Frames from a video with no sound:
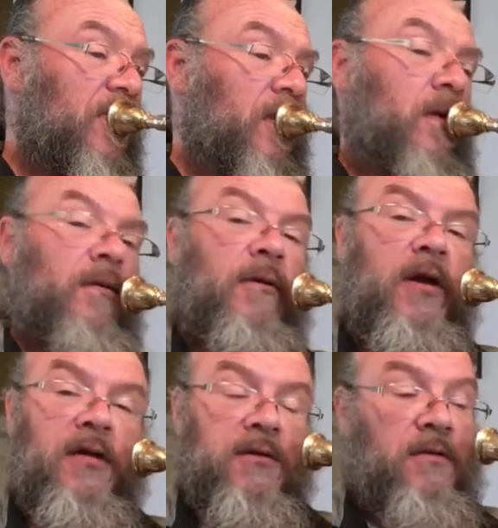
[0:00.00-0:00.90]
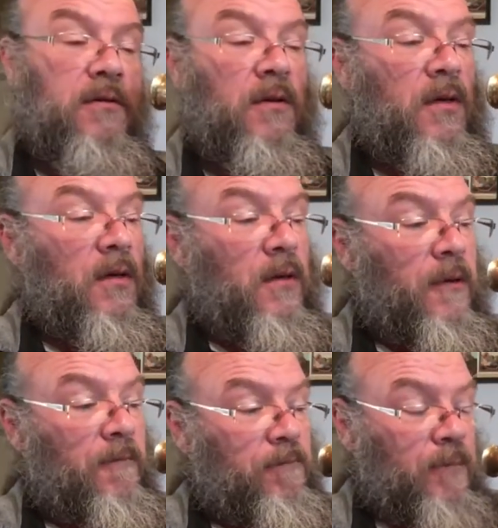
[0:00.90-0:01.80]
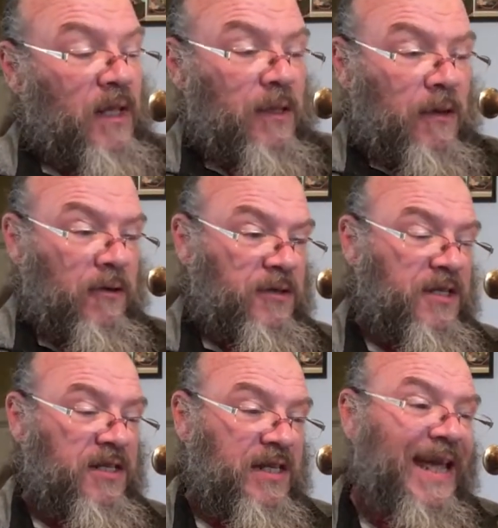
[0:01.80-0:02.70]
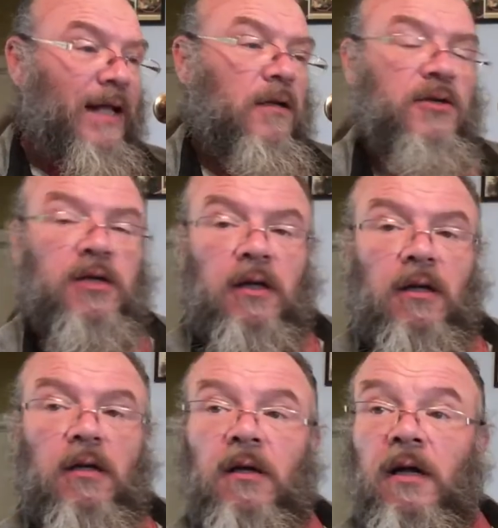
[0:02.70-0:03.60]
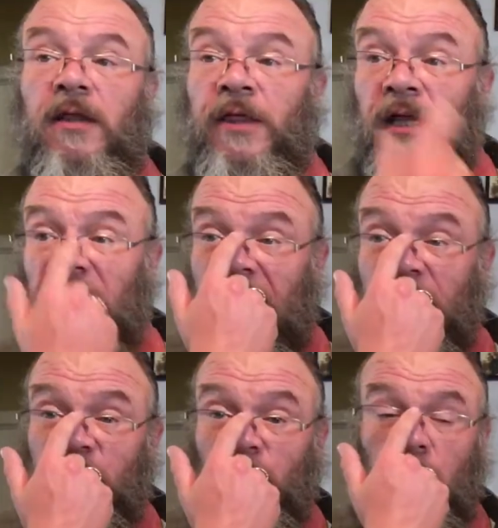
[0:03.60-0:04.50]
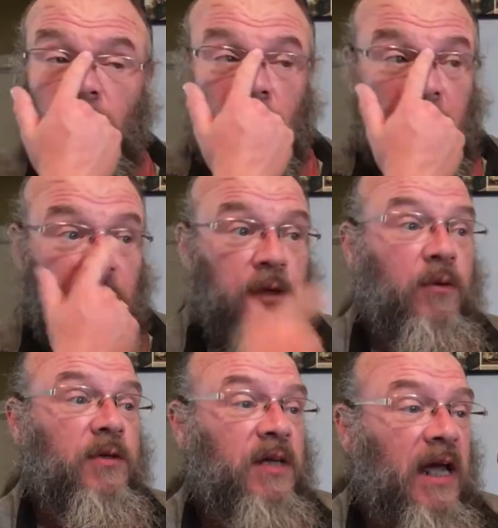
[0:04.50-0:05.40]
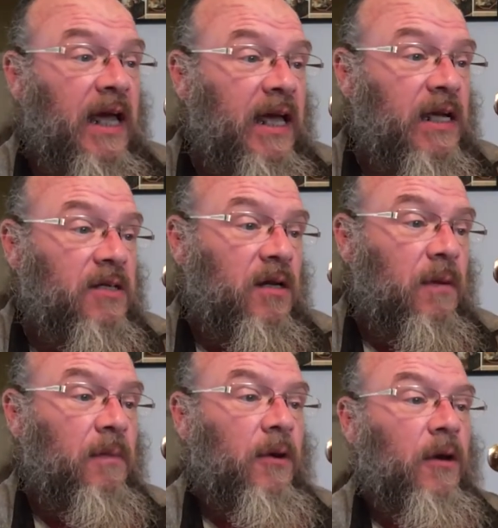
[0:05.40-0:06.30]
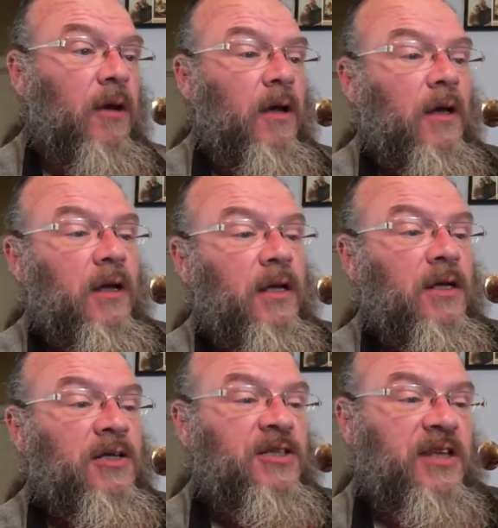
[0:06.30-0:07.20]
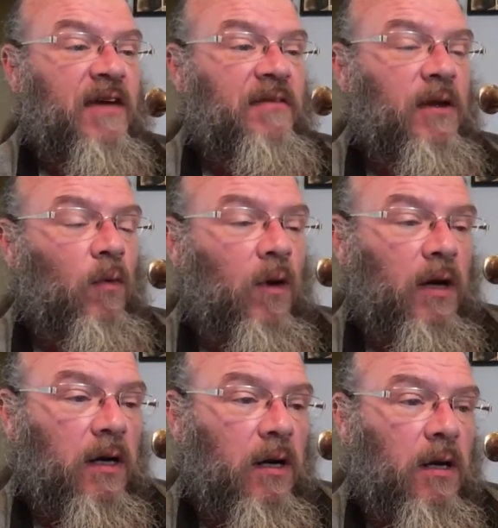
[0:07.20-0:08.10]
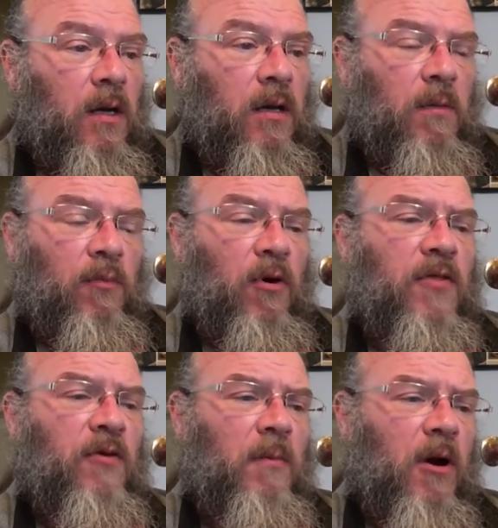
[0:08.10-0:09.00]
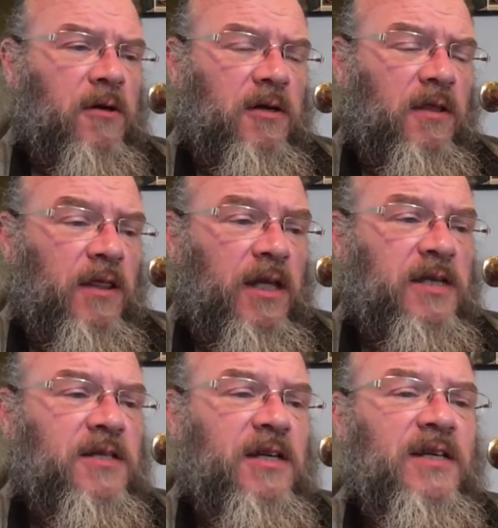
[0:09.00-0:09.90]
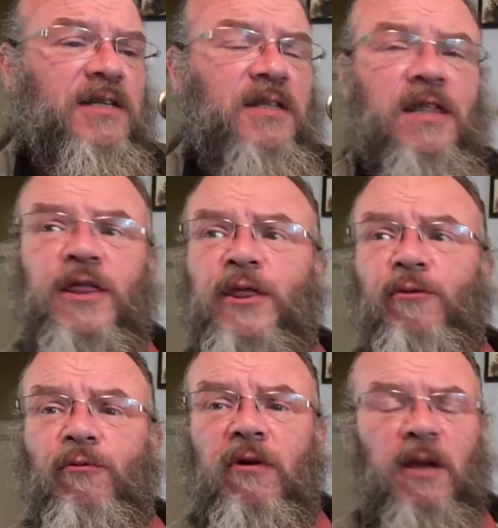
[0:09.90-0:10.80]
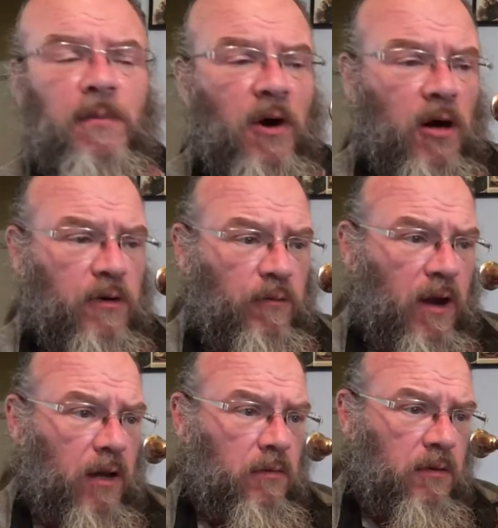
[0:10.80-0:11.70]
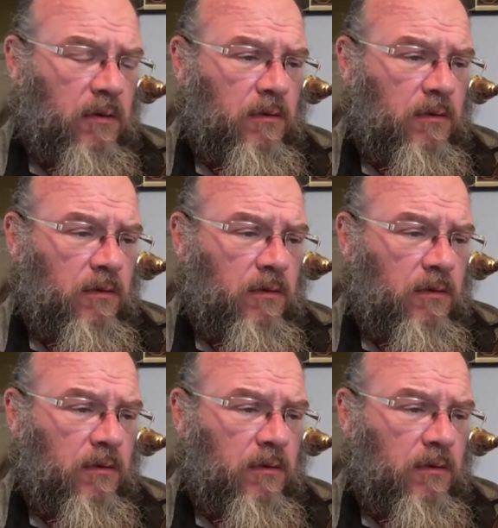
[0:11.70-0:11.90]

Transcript: All right. There's the scale skill. The last one we're going to do today is number 71. Brother Martin. This is the 3-part round